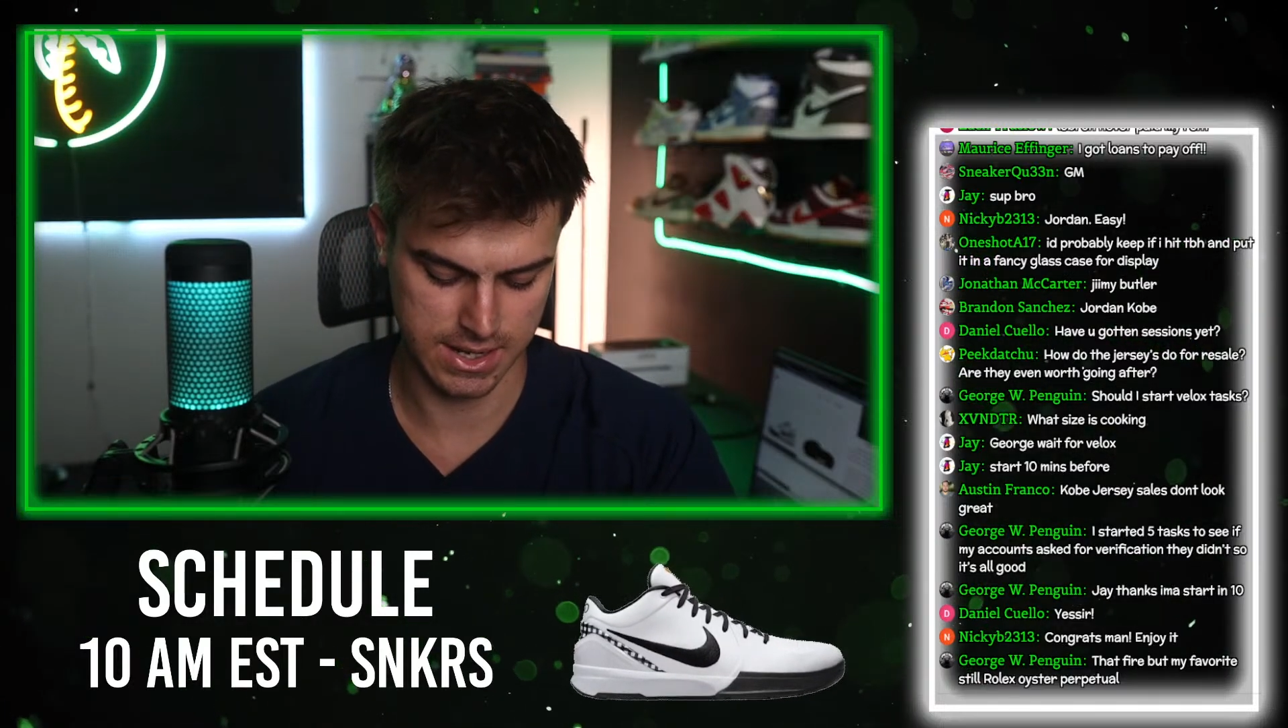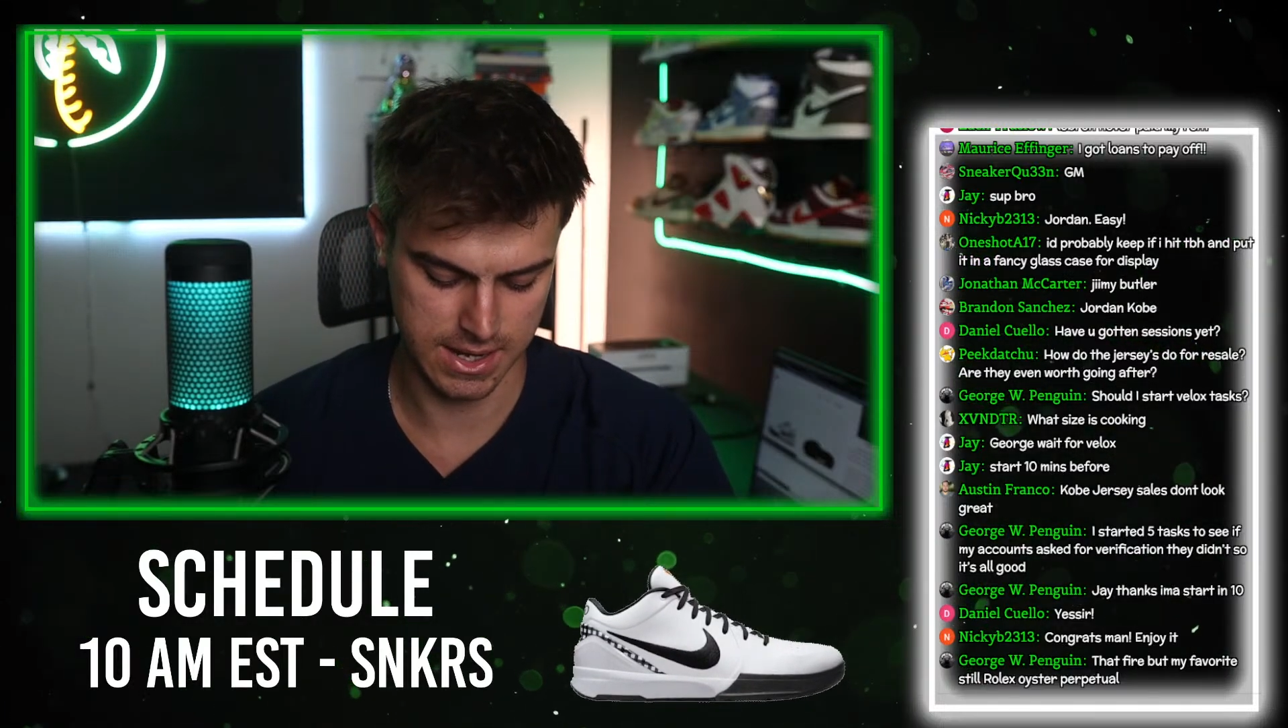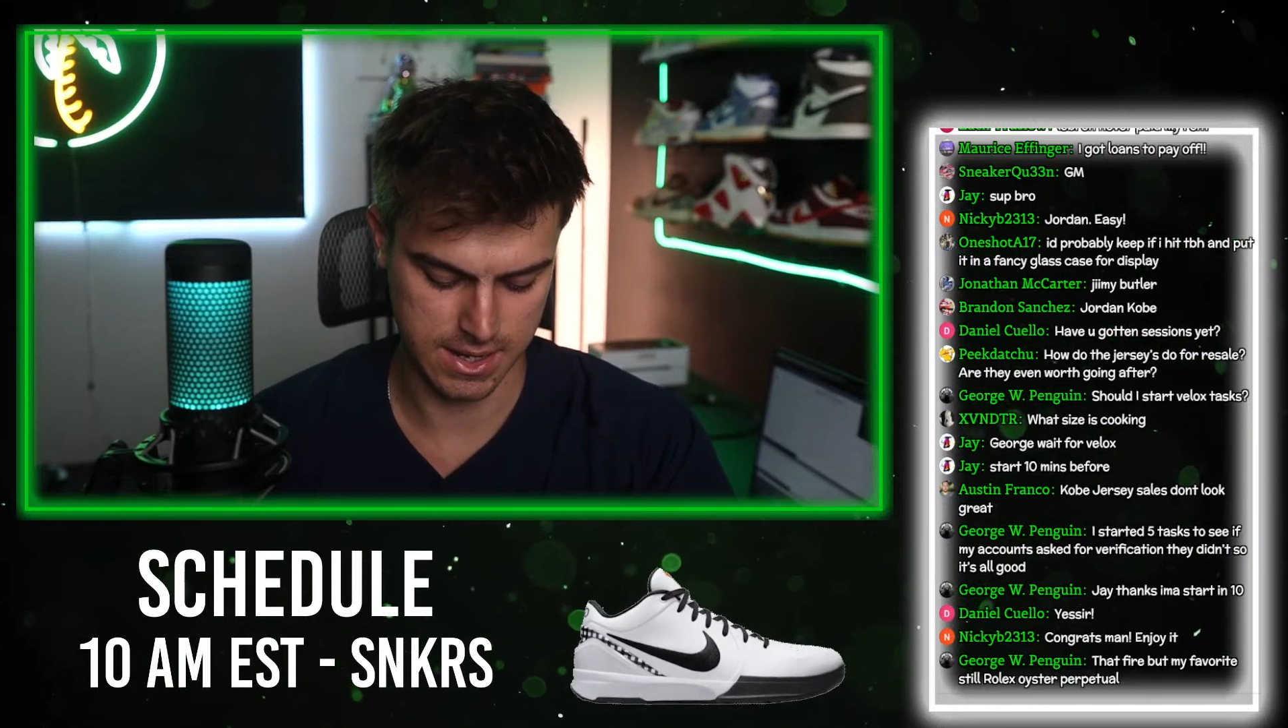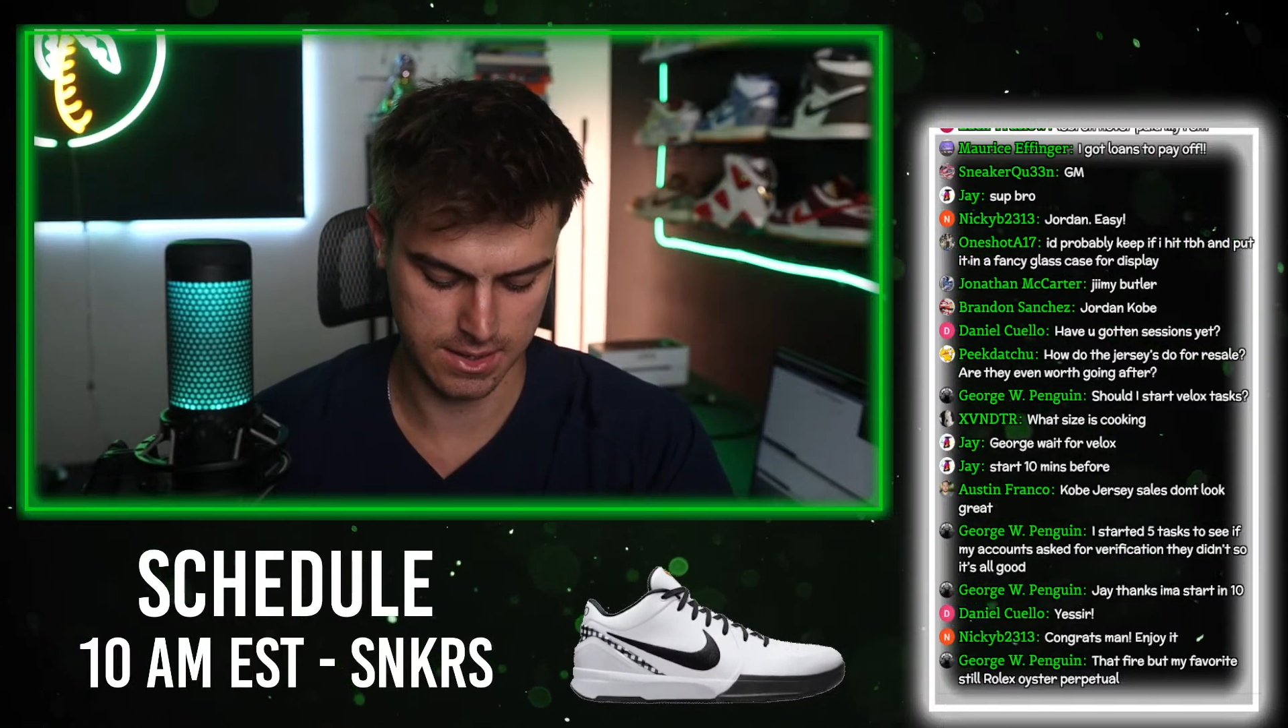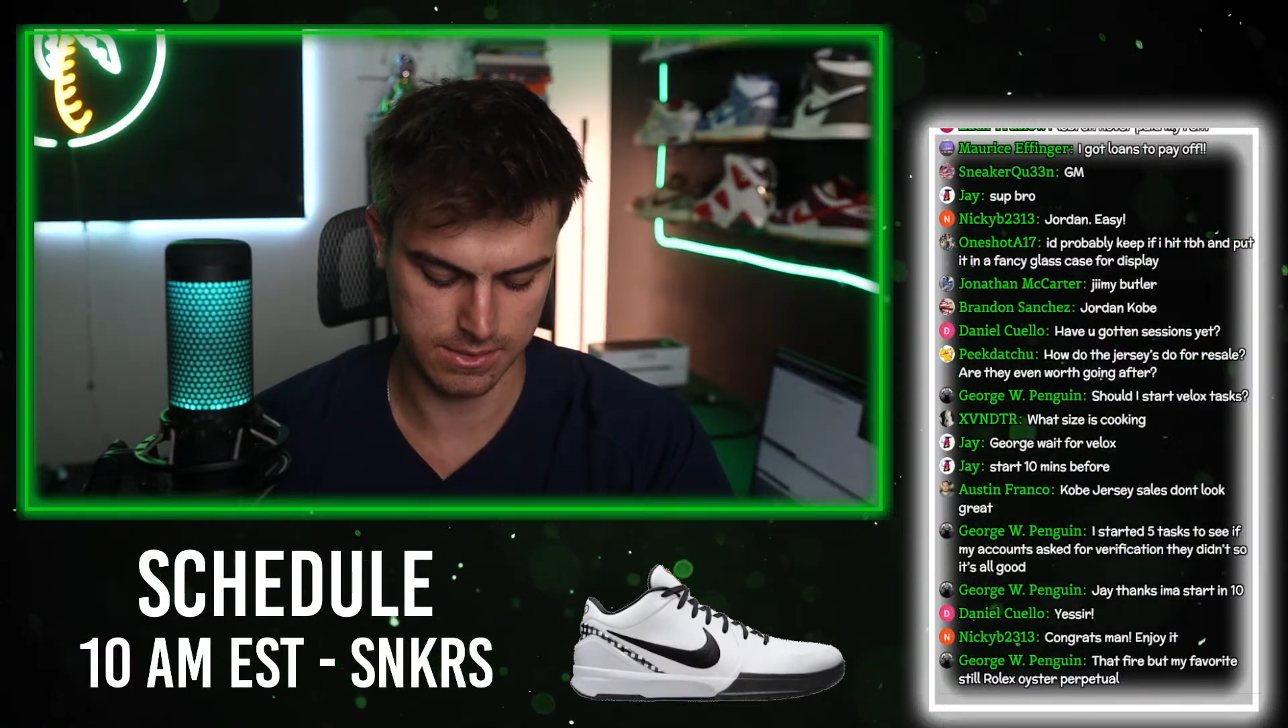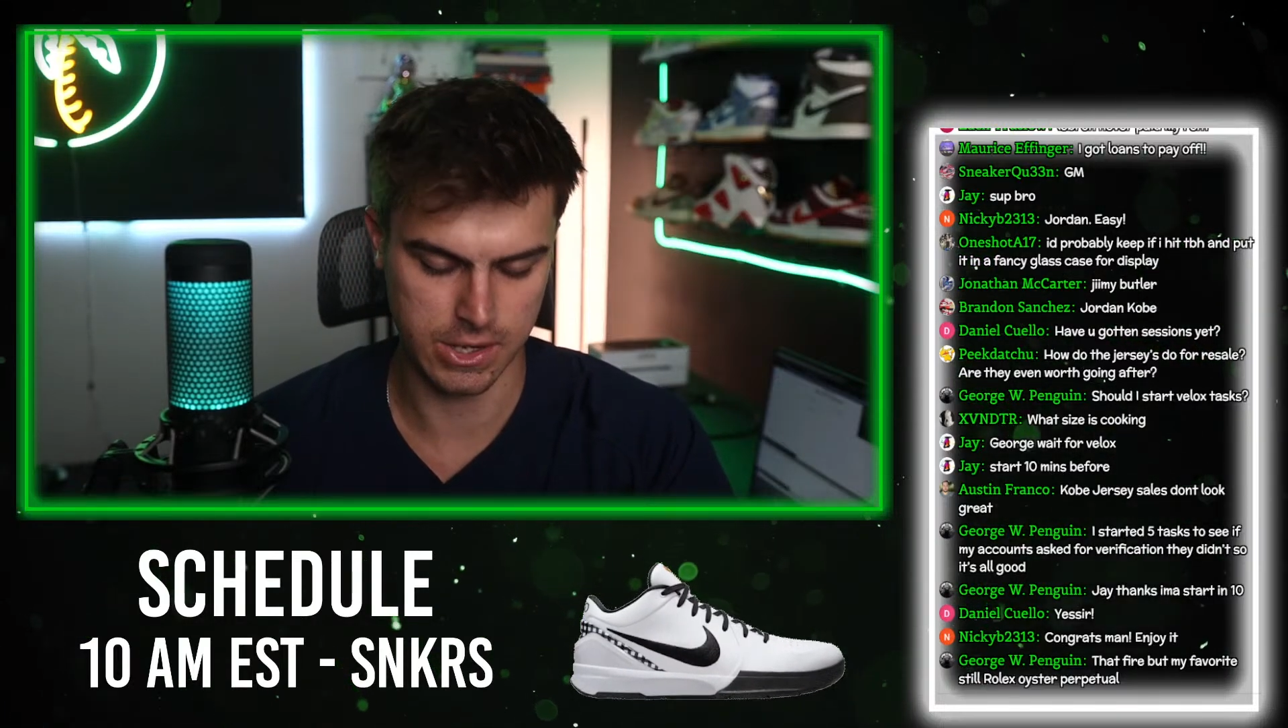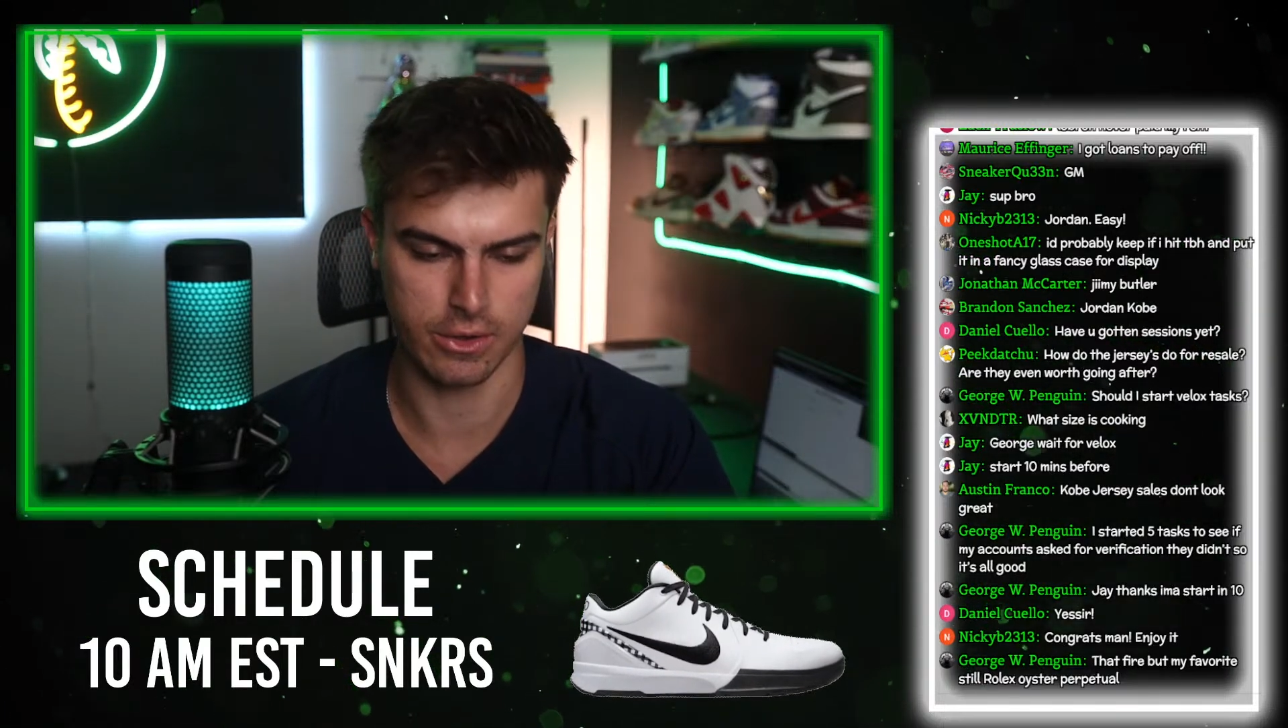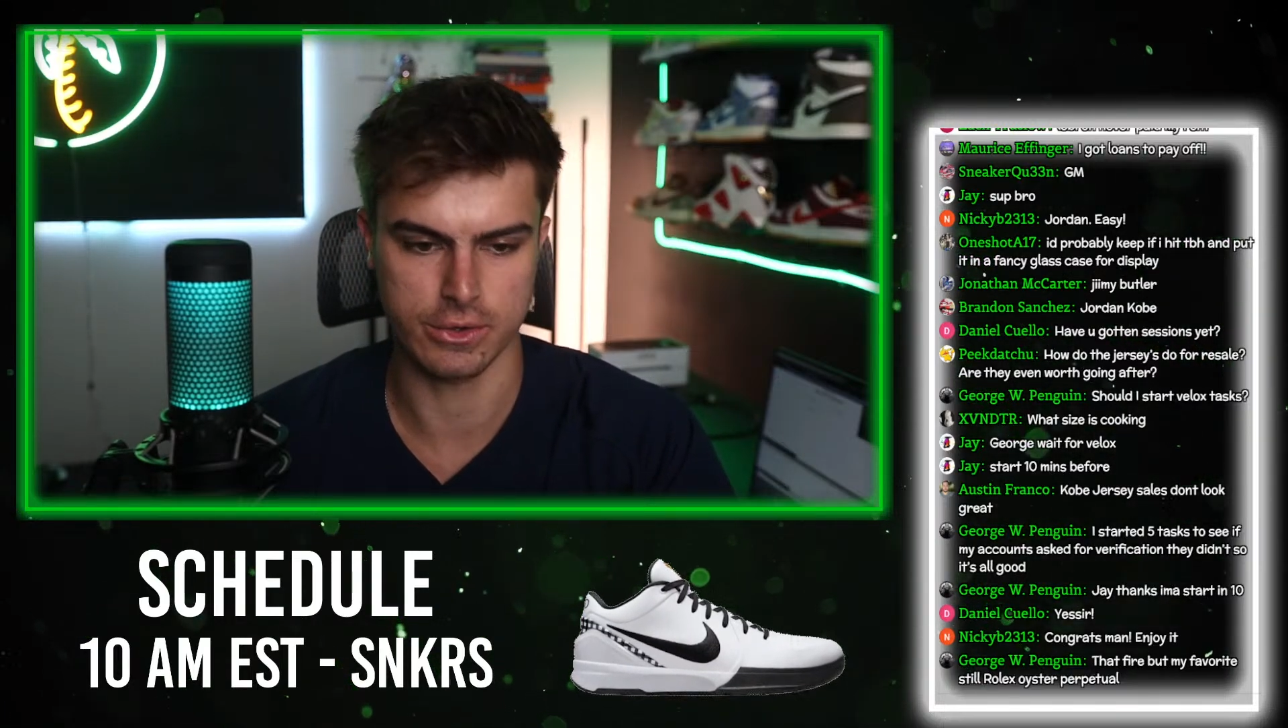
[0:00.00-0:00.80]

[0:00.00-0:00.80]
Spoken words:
you know,